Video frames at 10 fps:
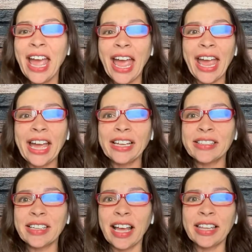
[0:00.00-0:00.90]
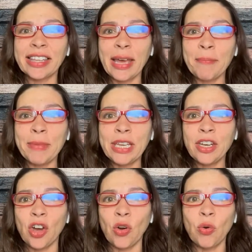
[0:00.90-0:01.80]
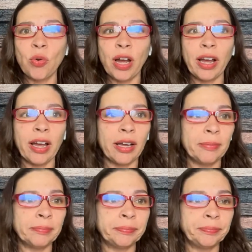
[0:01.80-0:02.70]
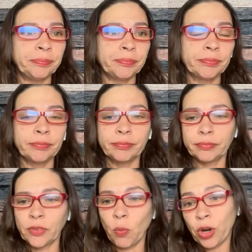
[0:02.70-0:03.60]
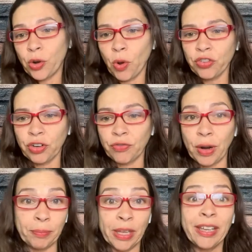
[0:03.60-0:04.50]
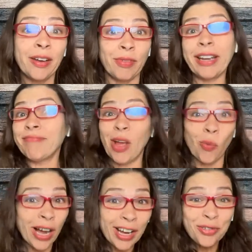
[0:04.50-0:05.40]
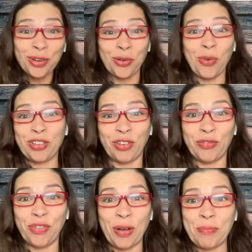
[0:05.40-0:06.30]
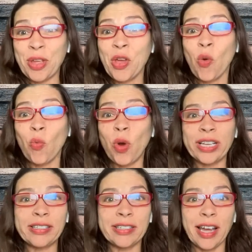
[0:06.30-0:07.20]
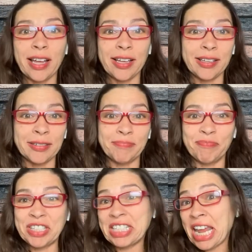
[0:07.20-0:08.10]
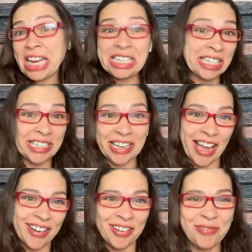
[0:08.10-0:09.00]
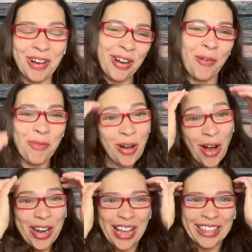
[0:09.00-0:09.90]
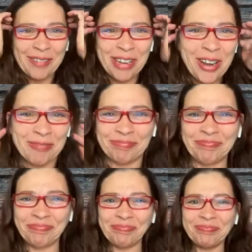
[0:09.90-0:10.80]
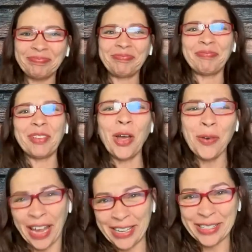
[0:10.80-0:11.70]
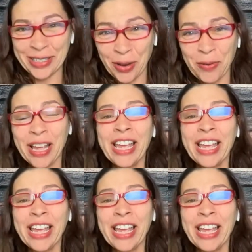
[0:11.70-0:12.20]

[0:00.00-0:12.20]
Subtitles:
And let me know where you're watching from, right? What country you're watching from, what state. I don't know. Where are you? Let me know. Okay, so